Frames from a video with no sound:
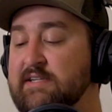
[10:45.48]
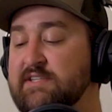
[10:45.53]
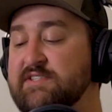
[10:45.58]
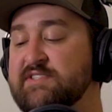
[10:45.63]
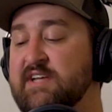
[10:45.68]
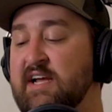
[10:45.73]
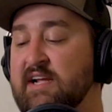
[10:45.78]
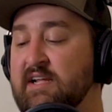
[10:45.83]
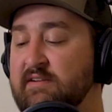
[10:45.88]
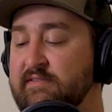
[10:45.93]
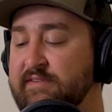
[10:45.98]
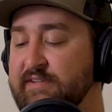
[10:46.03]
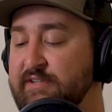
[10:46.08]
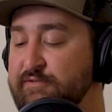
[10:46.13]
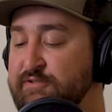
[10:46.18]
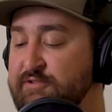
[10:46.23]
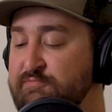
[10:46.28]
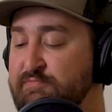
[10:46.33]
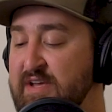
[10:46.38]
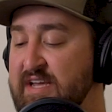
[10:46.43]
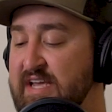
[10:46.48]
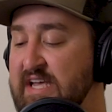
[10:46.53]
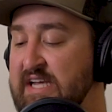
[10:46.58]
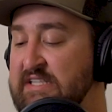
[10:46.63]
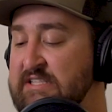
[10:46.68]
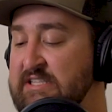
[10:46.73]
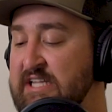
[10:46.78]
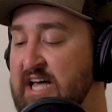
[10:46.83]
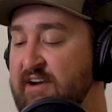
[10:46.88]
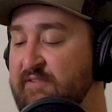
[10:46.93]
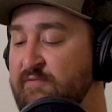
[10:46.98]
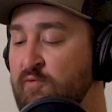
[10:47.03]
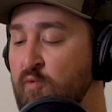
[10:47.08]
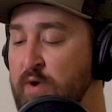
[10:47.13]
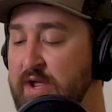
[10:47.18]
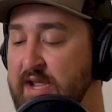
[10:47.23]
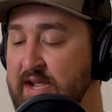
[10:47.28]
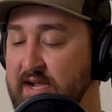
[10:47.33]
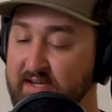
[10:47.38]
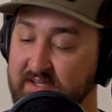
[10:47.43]
Secondly, you speak a lot of
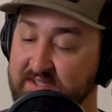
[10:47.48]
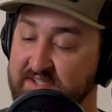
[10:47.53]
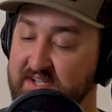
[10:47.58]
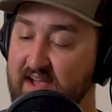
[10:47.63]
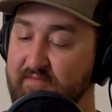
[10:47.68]
wings.